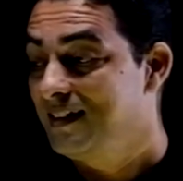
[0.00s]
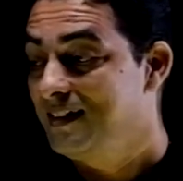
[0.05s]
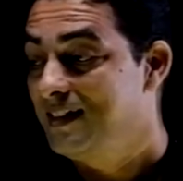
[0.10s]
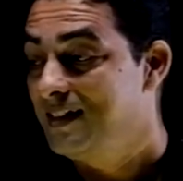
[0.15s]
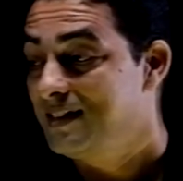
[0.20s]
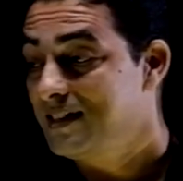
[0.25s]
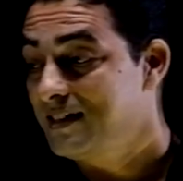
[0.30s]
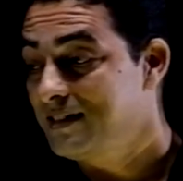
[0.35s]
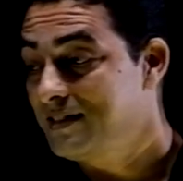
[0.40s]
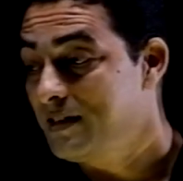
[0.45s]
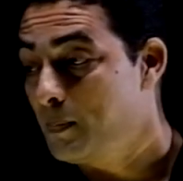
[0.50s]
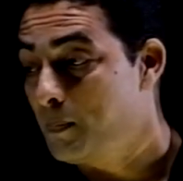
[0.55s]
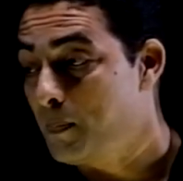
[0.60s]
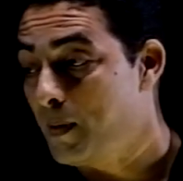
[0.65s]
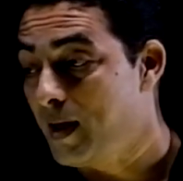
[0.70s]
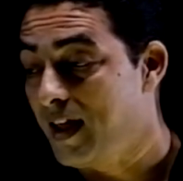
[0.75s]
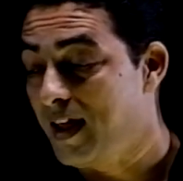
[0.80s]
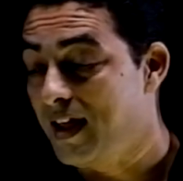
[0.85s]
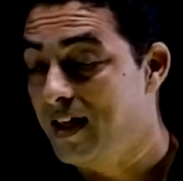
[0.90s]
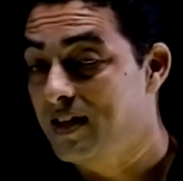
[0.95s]
This is the
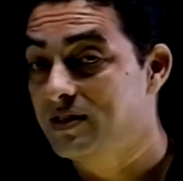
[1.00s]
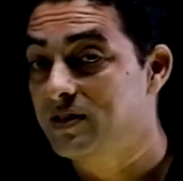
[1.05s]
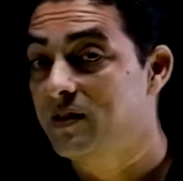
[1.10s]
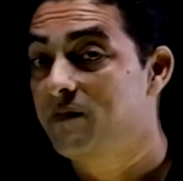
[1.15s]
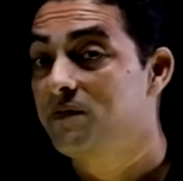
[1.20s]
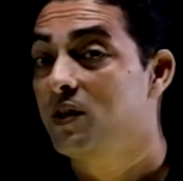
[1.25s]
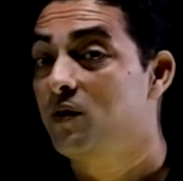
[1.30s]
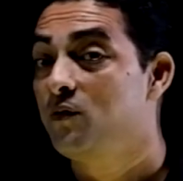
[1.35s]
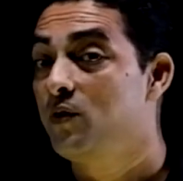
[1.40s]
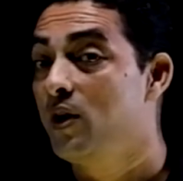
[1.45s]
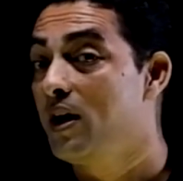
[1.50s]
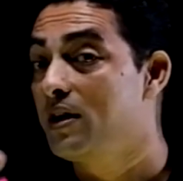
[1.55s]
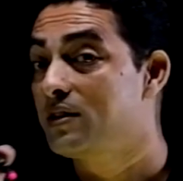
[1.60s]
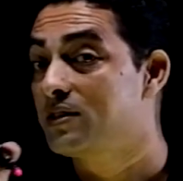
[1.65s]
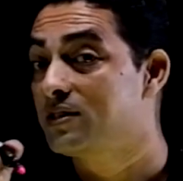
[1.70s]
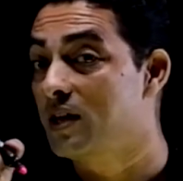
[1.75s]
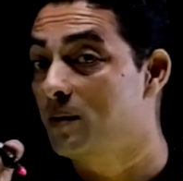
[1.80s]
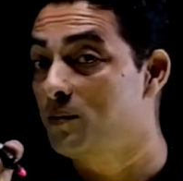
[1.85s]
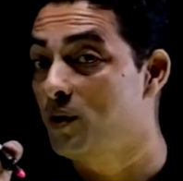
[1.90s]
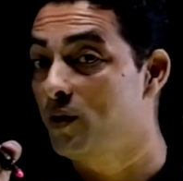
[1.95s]
place where
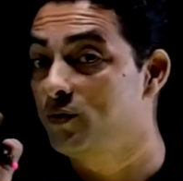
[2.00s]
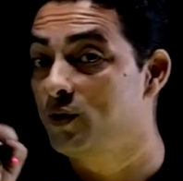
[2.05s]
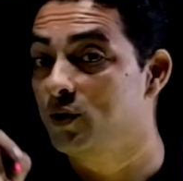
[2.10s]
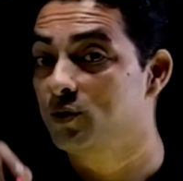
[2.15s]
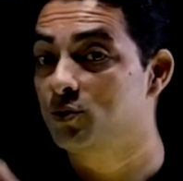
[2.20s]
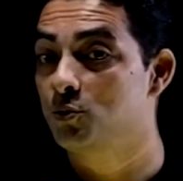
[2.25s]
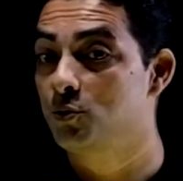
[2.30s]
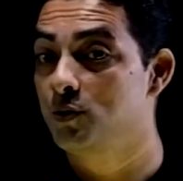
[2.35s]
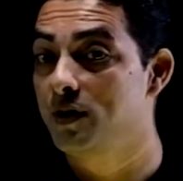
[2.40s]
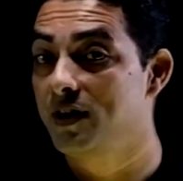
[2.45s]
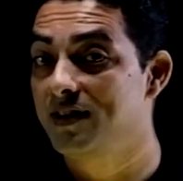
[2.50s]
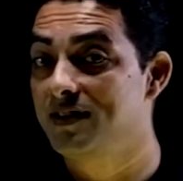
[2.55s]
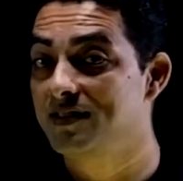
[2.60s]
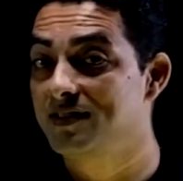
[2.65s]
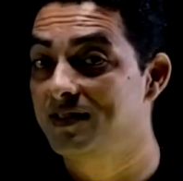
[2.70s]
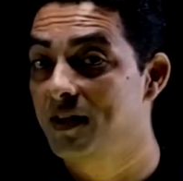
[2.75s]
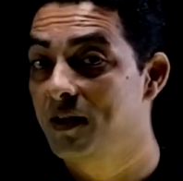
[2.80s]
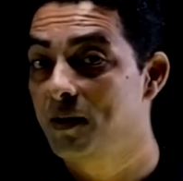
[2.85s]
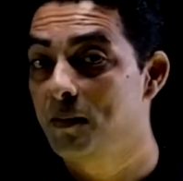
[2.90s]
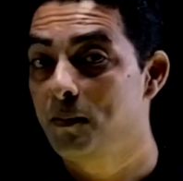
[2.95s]
some of the
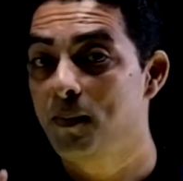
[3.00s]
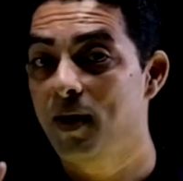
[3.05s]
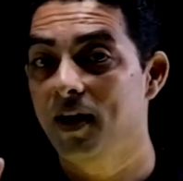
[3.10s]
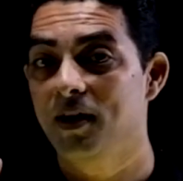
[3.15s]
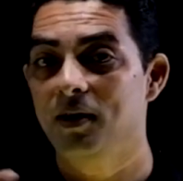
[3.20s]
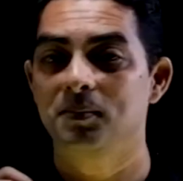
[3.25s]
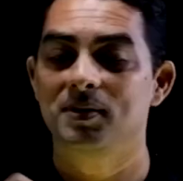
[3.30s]
students make